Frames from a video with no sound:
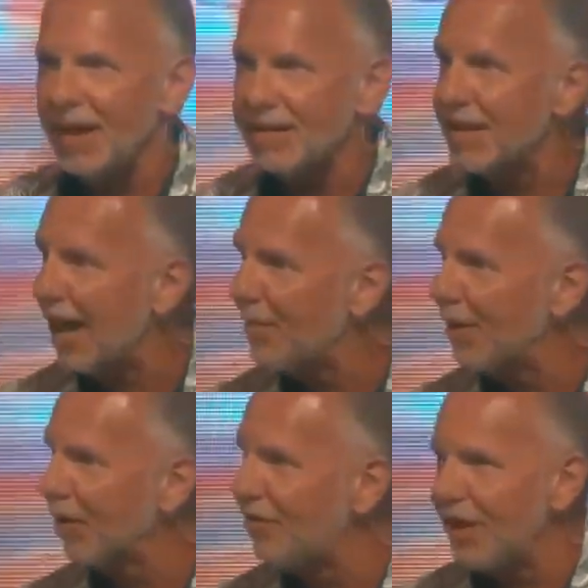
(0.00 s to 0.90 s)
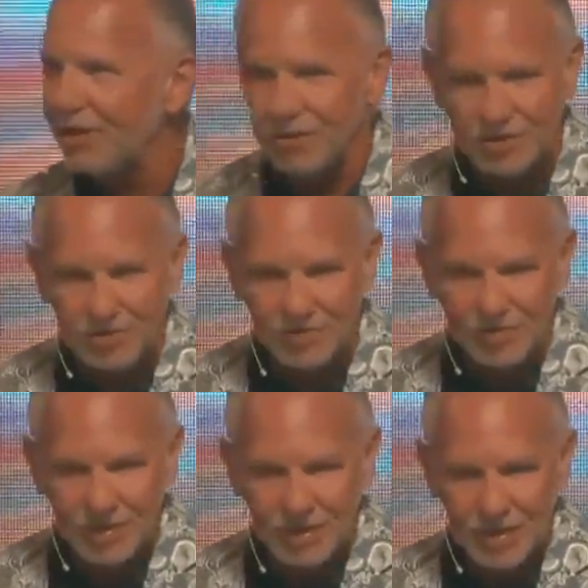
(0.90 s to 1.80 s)
has now been revealed.
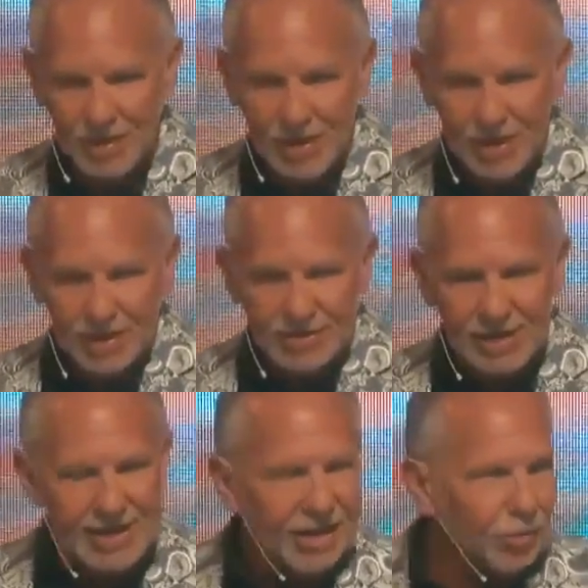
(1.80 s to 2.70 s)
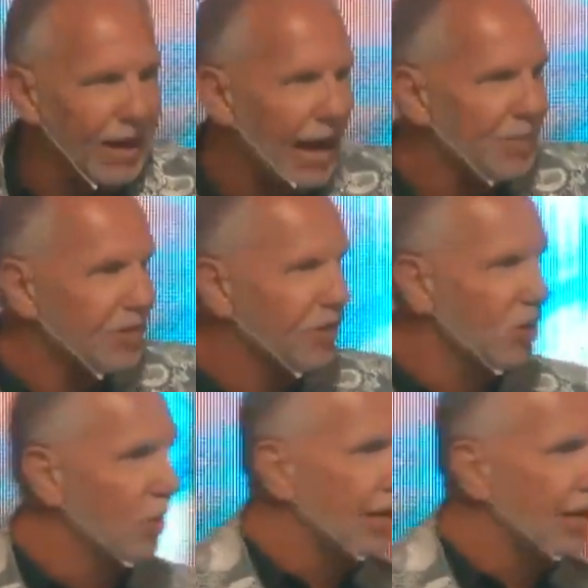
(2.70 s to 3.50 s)
You see, and that's what happens to you and